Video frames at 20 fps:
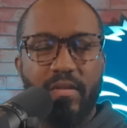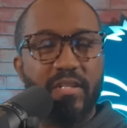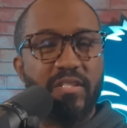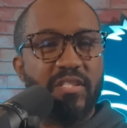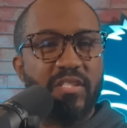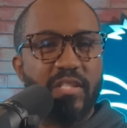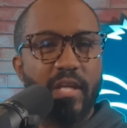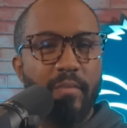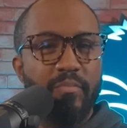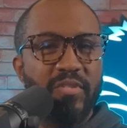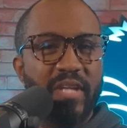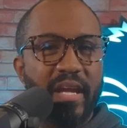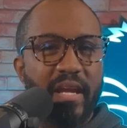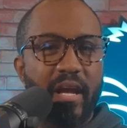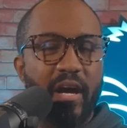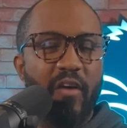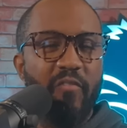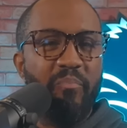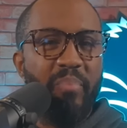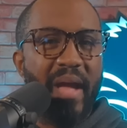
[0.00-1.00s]
The
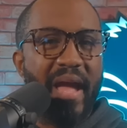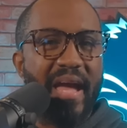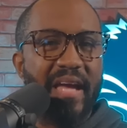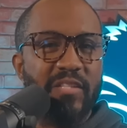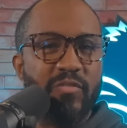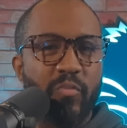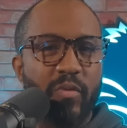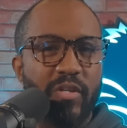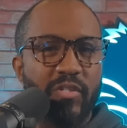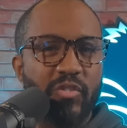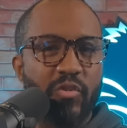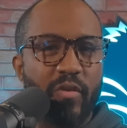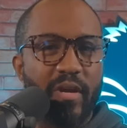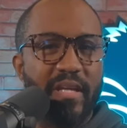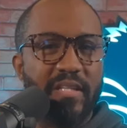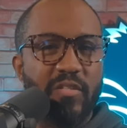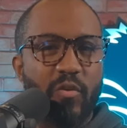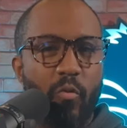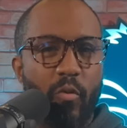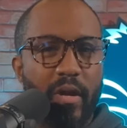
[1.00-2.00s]
subject of pass
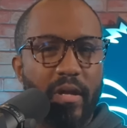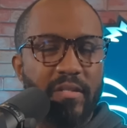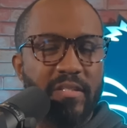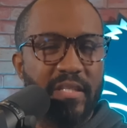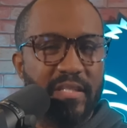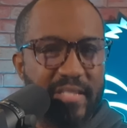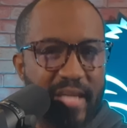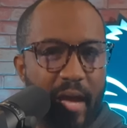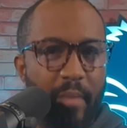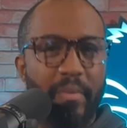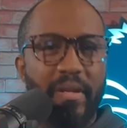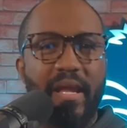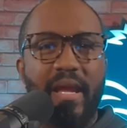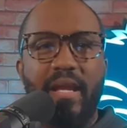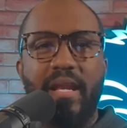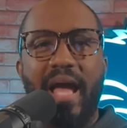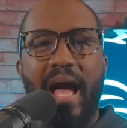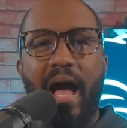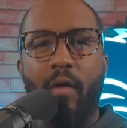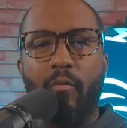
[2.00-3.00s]
rusher is going to
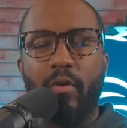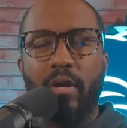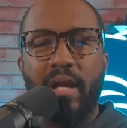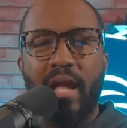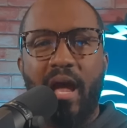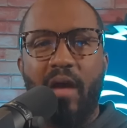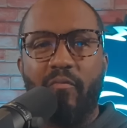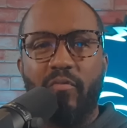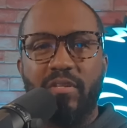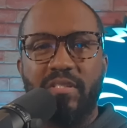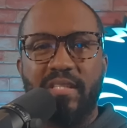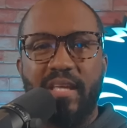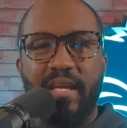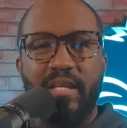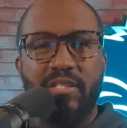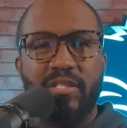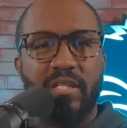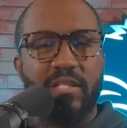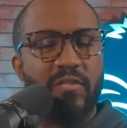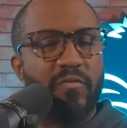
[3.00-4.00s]
dominate our
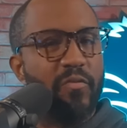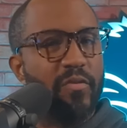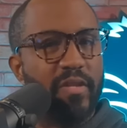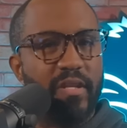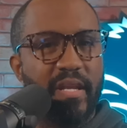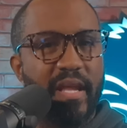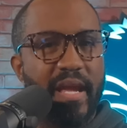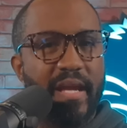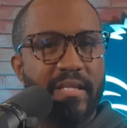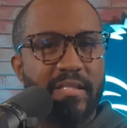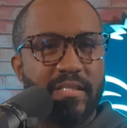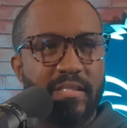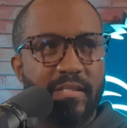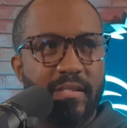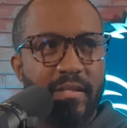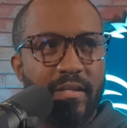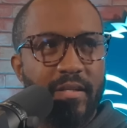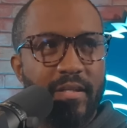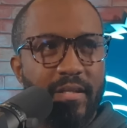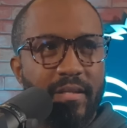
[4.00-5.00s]
conversations for the
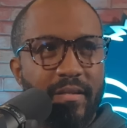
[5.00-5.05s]
next